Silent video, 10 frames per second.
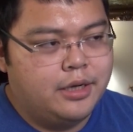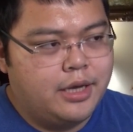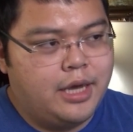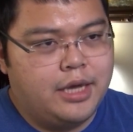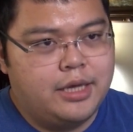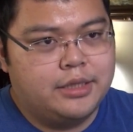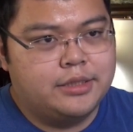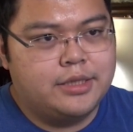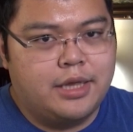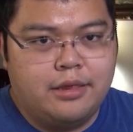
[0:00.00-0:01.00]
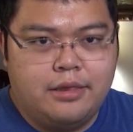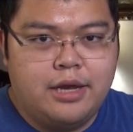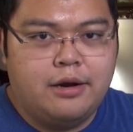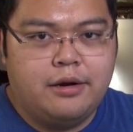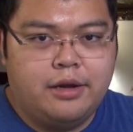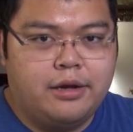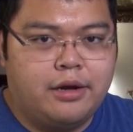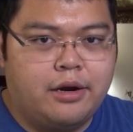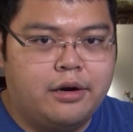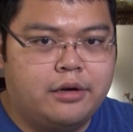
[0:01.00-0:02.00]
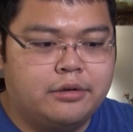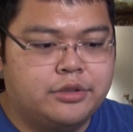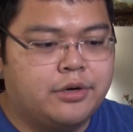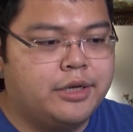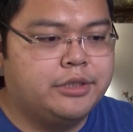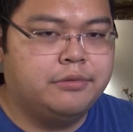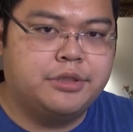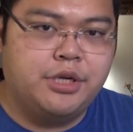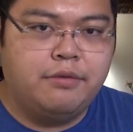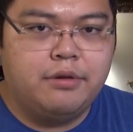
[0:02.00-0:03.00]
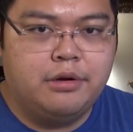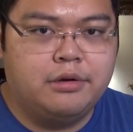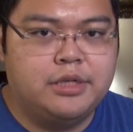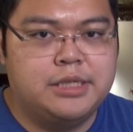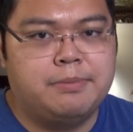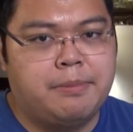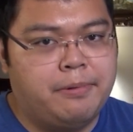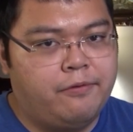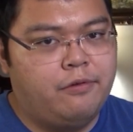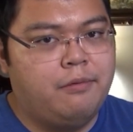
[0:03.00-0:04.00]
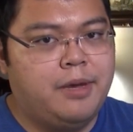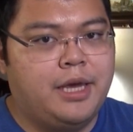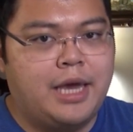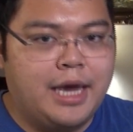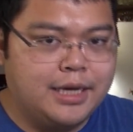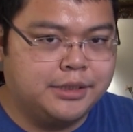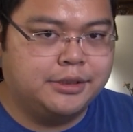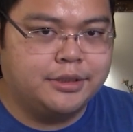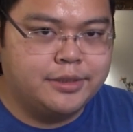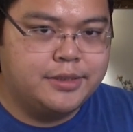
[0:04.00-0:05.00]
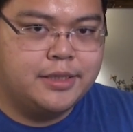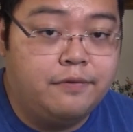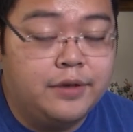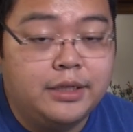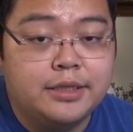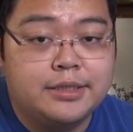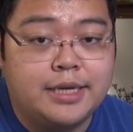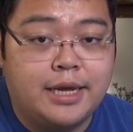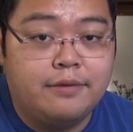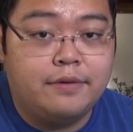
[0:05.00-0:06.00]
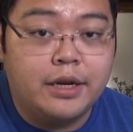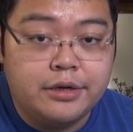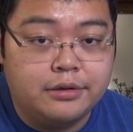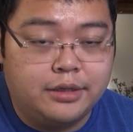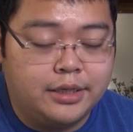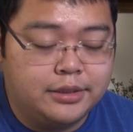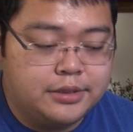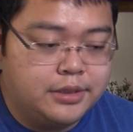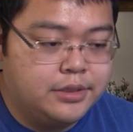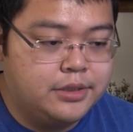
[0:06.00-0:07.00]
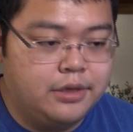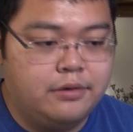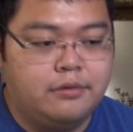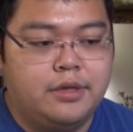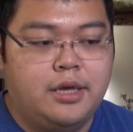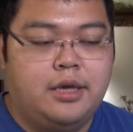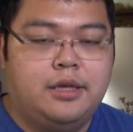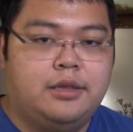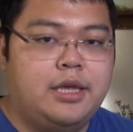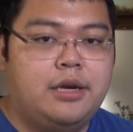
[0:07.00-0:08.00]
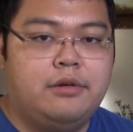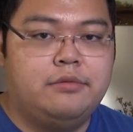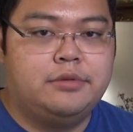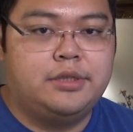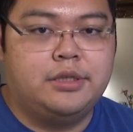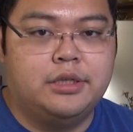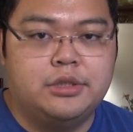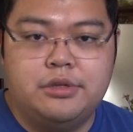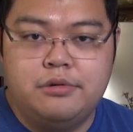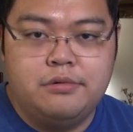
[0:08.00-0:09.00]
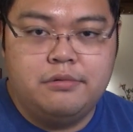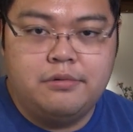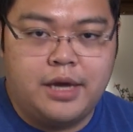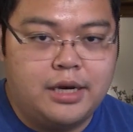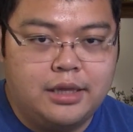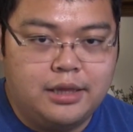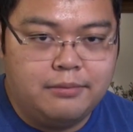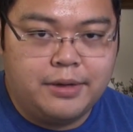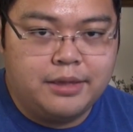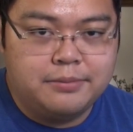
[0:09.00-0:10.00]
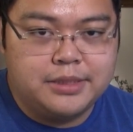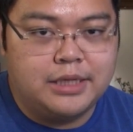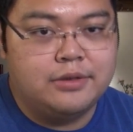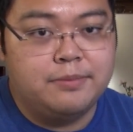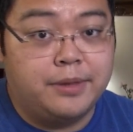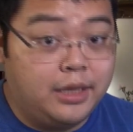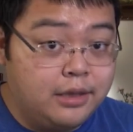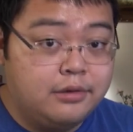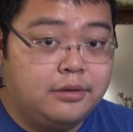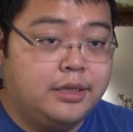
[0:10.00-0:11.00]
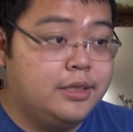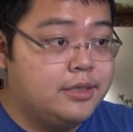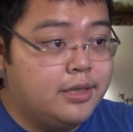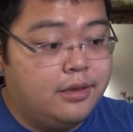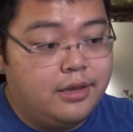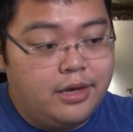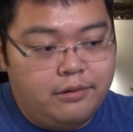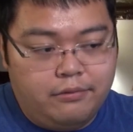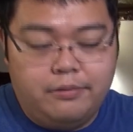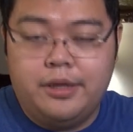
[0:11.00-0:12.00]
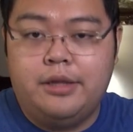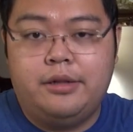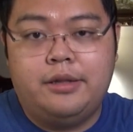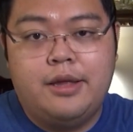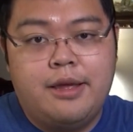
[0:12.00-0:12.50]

and they are trying to achieve their goals by performing actions. Villains have underlings, so they don't do anything by themselves, but the underlings, they will